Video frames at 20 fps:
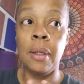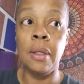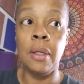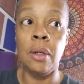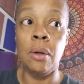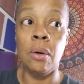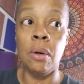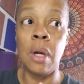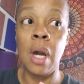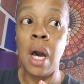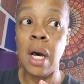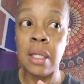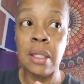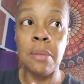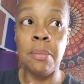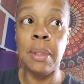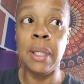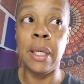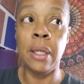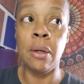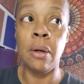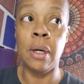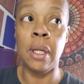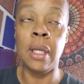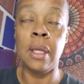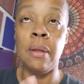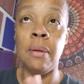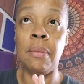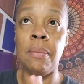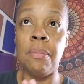You know, contemplate
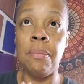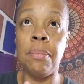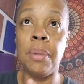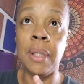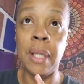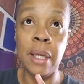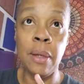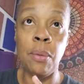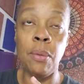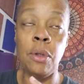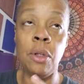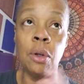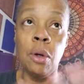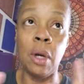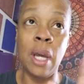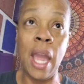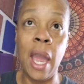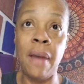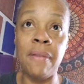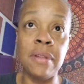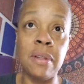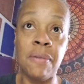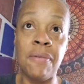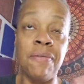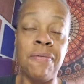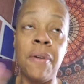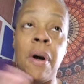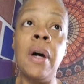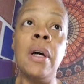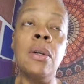on it. Play, you know, have
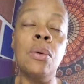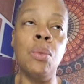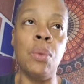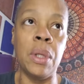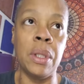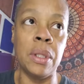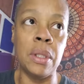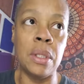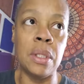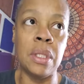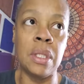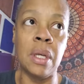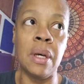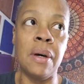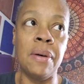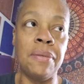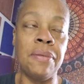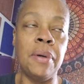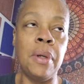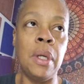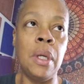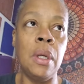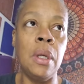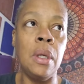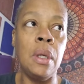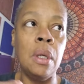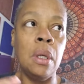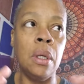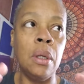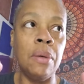some fun with stuff.
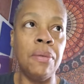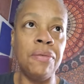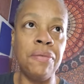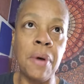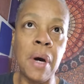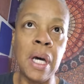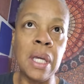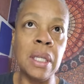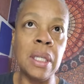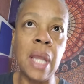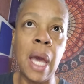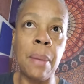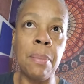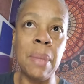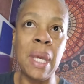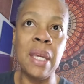Fun, not